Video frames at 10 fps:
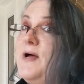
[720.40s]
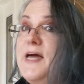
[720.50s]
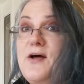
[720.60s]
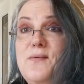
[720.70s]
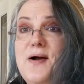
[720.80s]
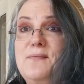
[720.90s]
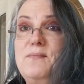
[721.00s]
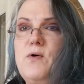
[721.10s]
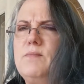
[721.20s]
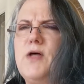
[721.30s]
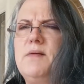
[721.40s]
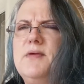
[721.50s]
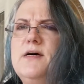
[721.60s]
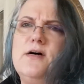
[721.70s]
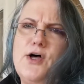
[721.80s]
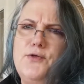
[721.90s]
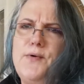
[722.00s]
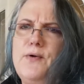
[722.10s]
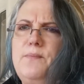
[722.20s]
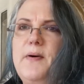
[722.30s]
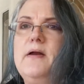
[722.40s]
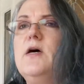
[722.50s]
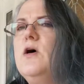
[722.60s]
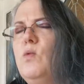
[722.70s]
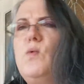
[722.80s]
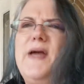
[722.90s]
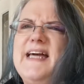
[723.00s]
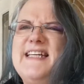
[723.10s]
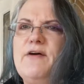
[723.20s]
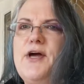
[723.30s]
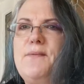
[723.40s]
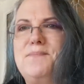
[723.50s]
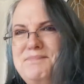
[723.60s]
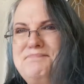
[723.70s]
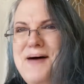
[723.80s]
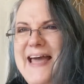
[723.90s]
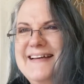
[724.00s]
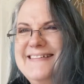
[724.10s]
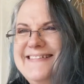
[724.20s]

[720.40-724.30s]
we get on the road. Well, not on the road, but when we get down there. Bye!